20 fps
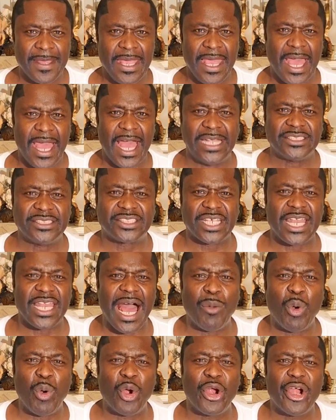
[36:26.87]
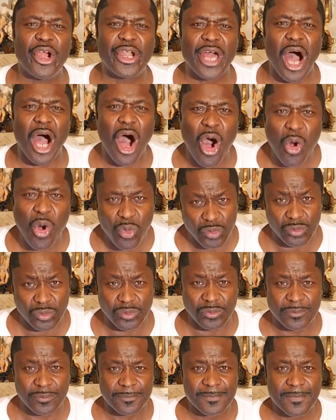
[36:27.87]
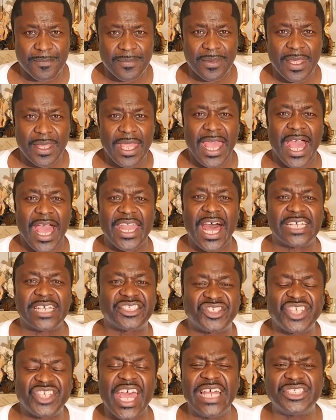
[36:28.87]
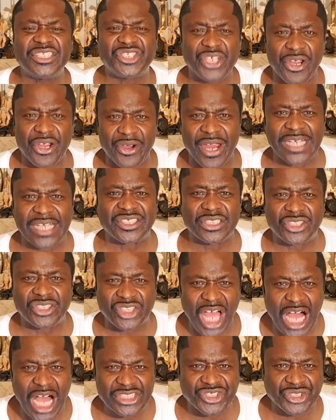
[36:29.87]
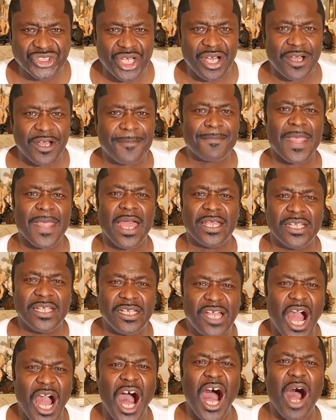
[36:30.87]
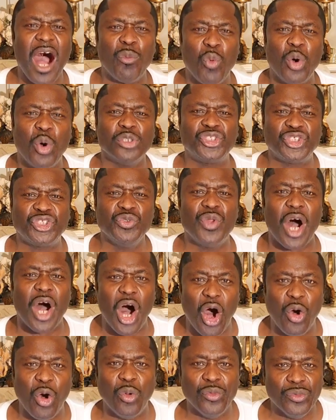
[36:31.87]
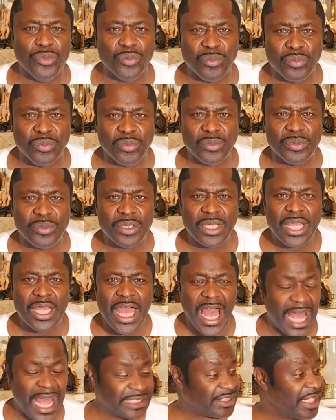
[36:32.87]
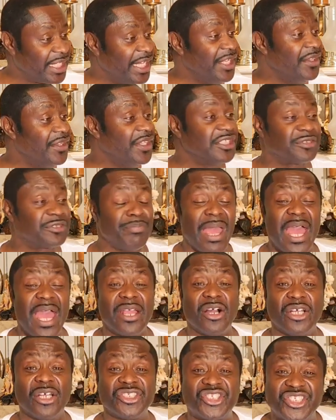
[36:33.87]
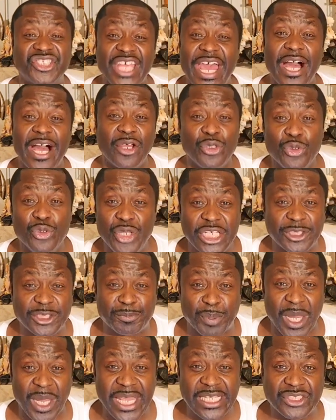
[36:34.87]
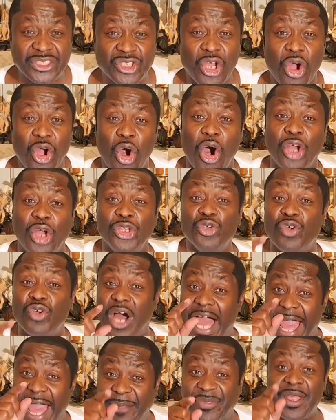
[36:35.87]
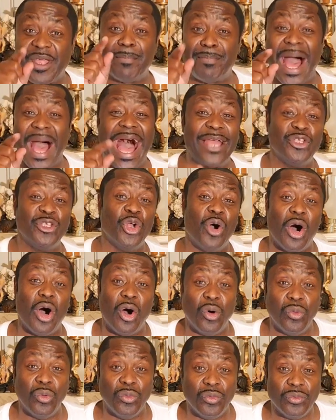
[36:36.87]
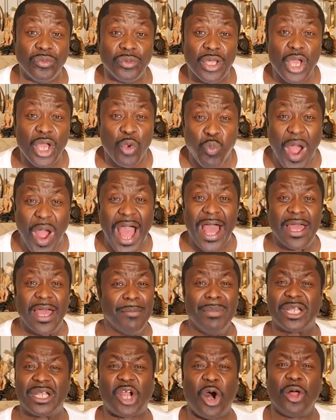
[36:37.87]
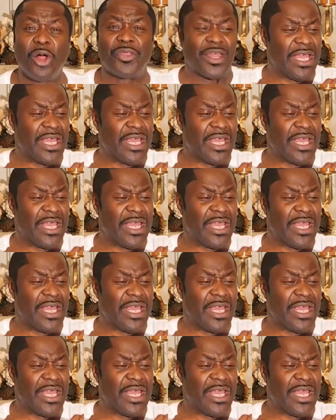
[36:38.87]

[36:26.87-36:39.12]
and said, I want her to own. And I said to her, I said, Tasha, God wants you to own. I said, either this man going to sell you this place, or you're going to have to buy your own. Why? Because